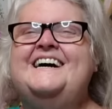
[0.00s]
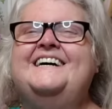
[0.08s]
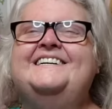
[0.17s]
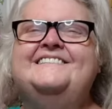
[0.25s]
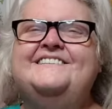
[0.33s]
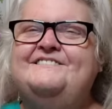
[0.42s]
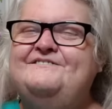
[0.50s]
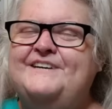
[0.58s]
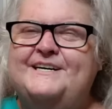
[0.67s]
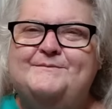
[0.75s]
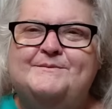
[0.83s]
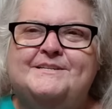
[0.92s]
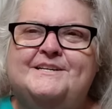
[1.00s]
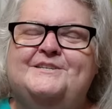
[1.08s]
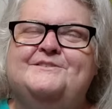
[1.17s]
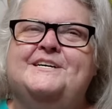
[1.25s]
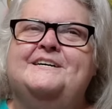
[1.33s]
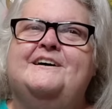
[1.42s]
I love Five Below.
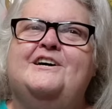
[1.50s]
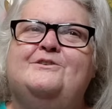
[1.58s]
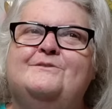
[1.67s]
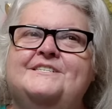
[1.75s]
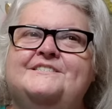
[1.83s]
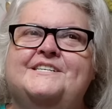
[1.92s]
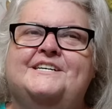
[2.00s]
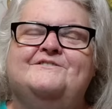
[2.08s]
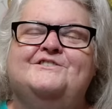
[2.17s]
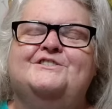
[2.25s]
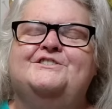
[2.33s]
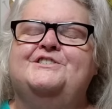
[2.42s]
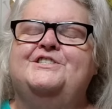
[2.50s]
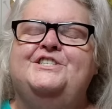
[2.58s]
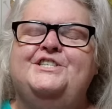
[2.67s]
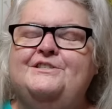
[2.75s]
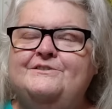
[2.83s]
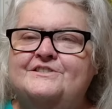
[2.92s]
They always have just the
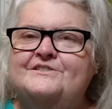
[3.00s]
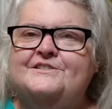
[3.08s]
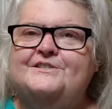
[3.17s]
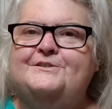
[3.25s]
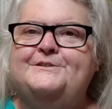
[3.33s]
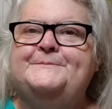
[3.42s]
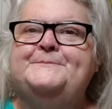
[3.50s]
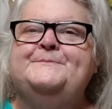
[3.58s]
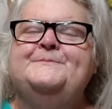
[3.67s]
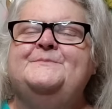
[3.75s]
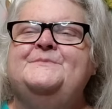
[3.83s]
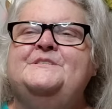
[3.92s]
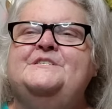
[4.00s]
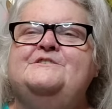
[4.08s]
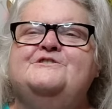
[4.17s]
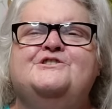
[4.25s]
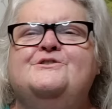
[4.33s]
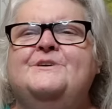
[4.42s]
cutest little
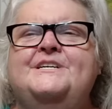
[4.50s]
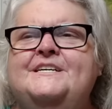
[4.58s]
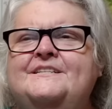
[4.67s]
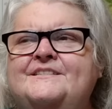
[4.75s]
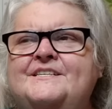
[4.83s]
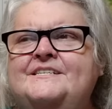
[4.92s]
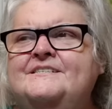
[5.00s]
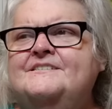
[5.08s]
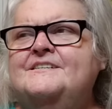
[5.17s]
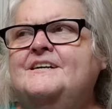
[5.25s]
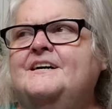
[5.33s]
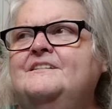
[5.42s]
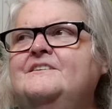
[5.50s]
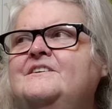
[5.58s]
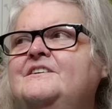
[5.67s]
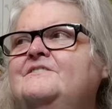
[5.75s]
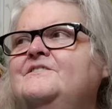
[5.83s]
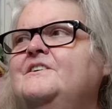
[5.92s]
trinket things that I
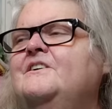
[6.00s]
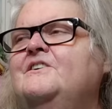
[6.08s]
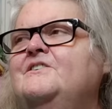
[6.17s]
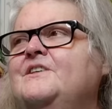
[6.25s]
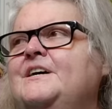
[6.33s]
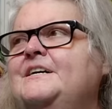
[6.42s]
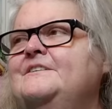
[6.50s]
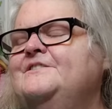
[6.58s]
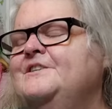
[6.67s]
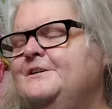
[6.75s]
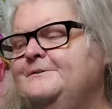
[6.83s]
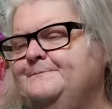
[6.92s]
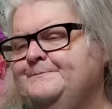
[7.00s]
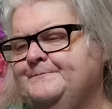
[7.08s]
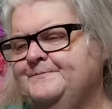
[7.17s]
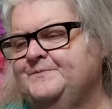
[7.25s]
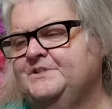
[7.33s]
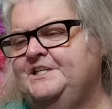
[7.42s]
love and all that. So,
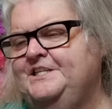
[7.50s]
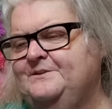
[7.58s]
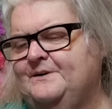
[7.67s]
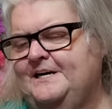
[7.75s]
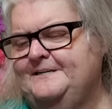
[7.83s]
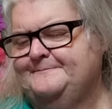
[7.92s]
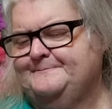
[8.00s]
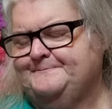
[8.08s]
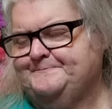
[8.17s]
anyway.